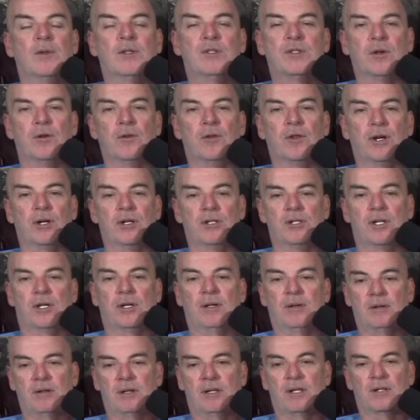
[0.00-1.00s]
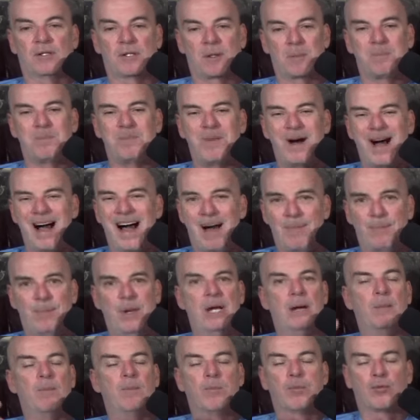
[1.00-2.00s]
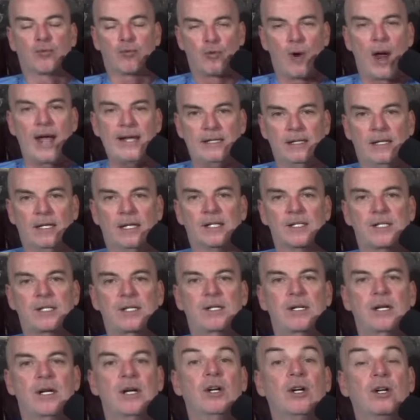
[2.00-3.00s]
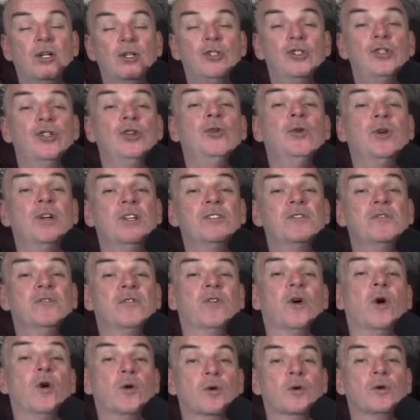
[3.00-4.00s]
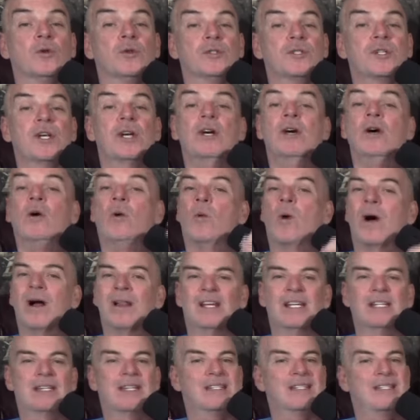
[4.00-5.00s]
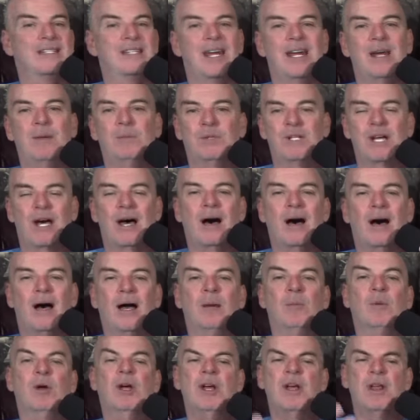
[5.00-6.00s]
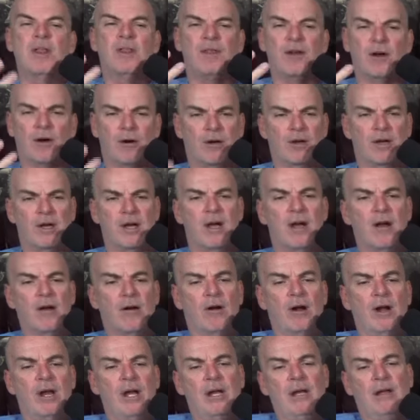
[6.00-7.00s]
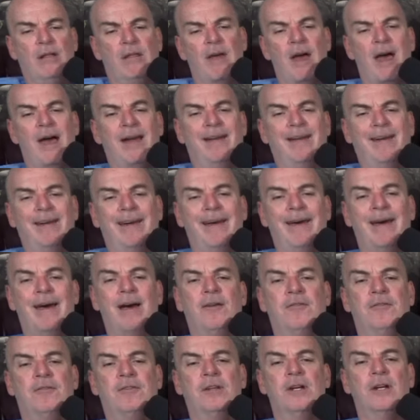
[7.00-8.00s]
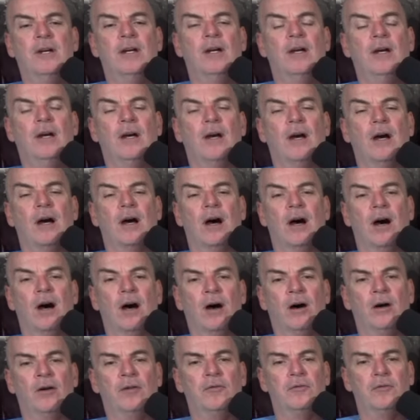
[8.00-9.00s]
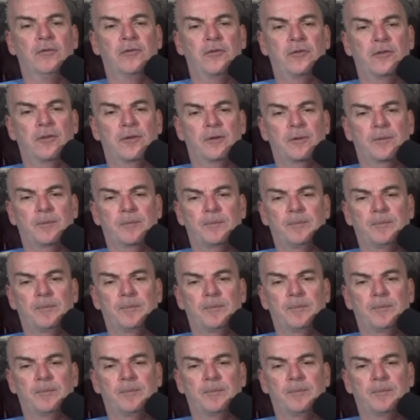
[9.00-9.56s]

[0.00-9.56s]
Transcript: So there's a there's a popping brightness to his vocals, while at the same time they're carrying that heft of